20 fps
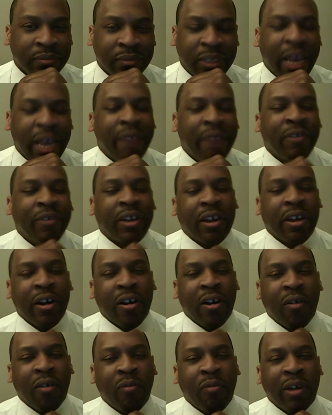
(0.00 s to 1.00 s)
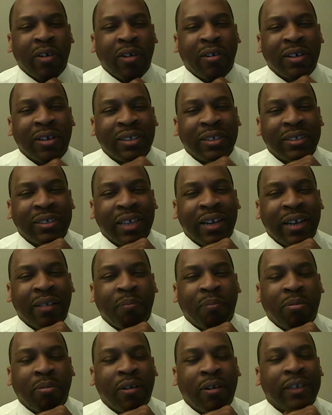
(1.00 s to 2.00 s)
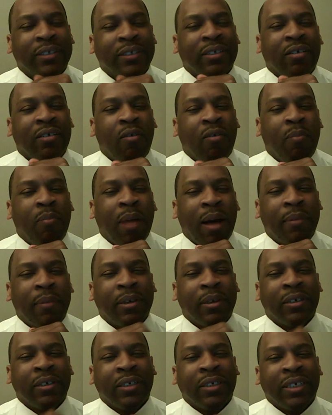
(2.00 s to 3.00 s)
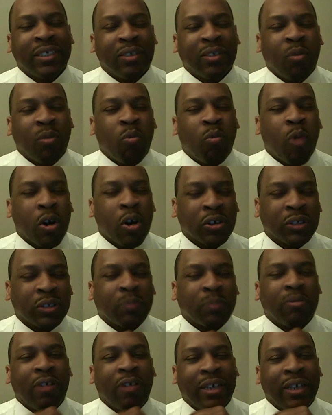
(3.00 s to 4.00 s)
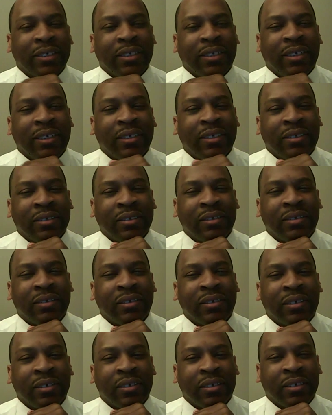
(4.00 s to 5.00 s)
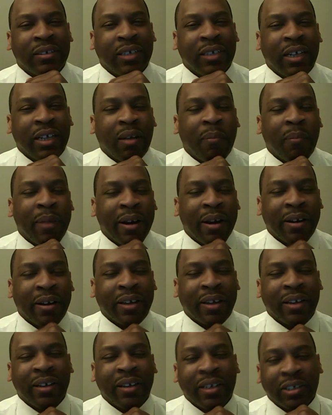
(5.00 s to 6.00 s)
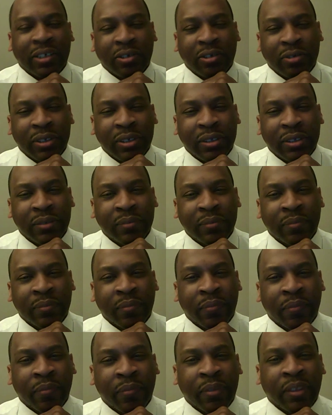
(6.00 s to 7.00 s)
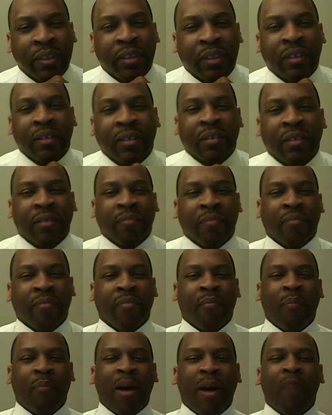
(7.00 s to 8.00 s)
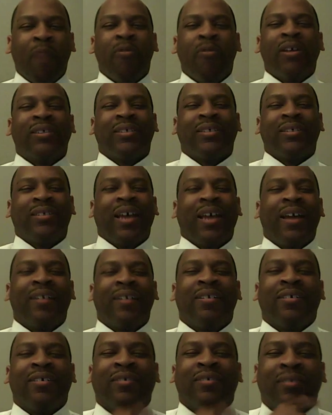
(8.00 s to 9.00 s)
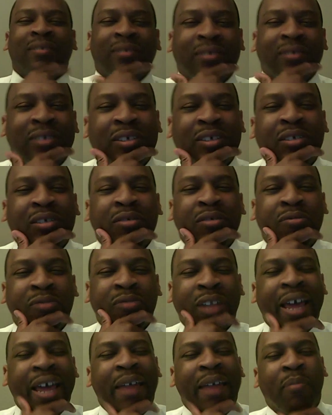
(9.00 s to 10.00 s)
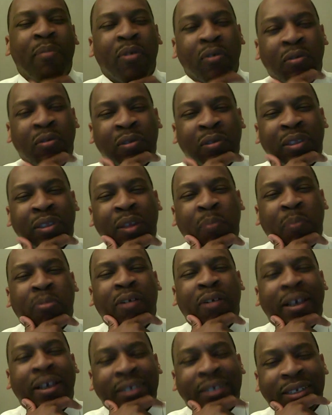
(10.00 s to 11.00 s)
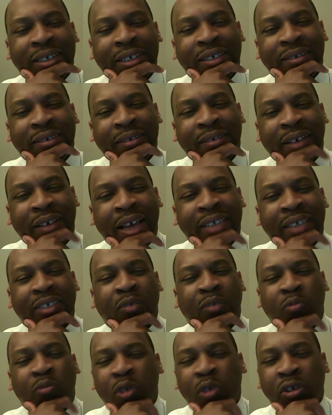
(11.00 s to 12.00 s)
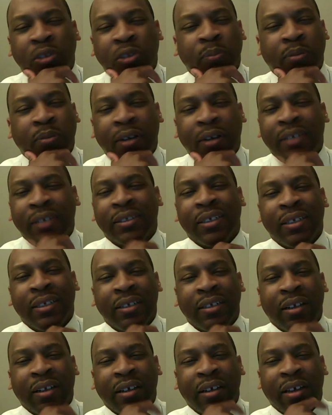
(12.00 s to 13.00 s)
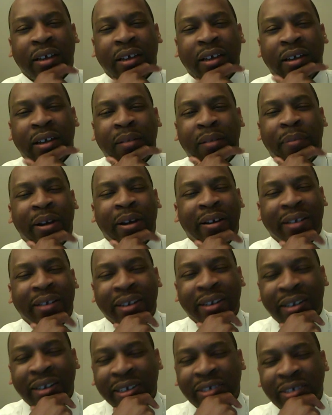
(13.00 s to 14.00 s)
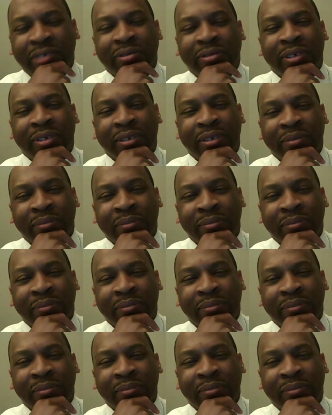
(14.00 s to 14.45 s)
David Carroll went on to say that President Obama is the worst president in American history. By what standard do you label the president as the worst president in American history?